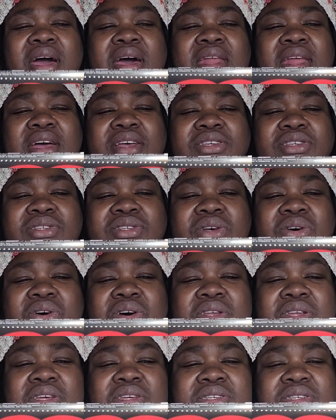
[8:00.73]
and I
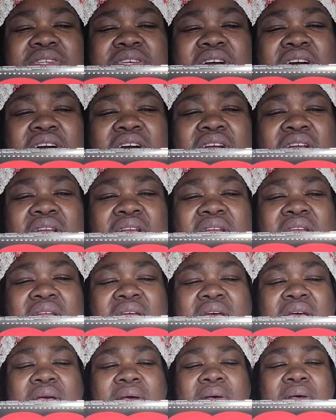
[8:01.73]
saw this yarn,
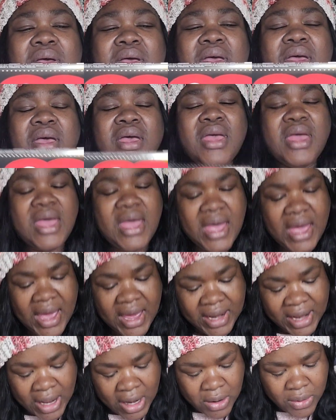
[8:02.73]

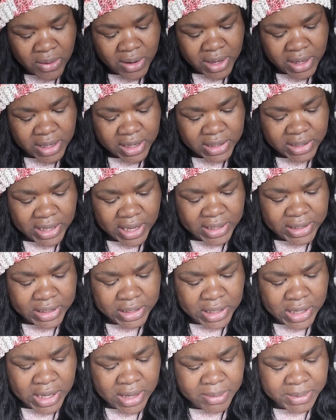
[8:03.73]
and I look at it and the
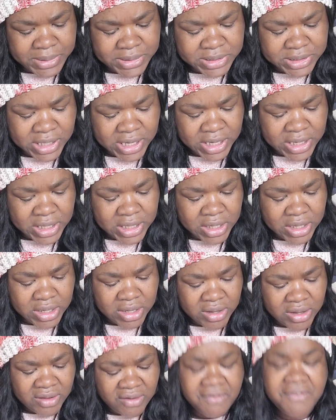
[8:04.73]
label said
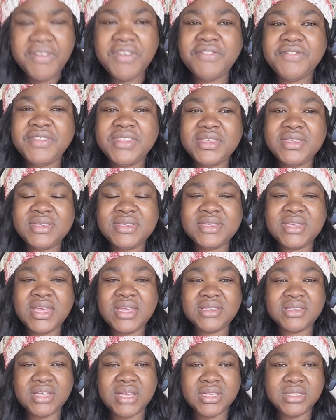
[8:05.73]
50
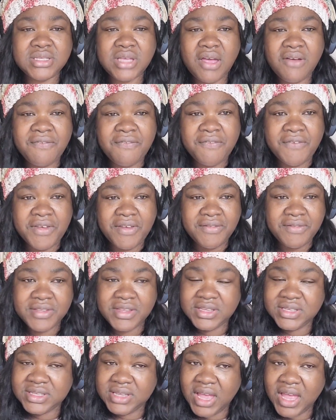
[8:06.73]
cents. I said
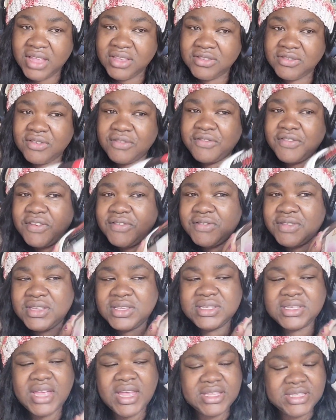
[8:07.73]
50 cents for 50
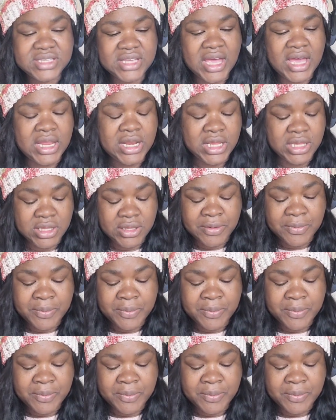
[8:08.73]
cents, and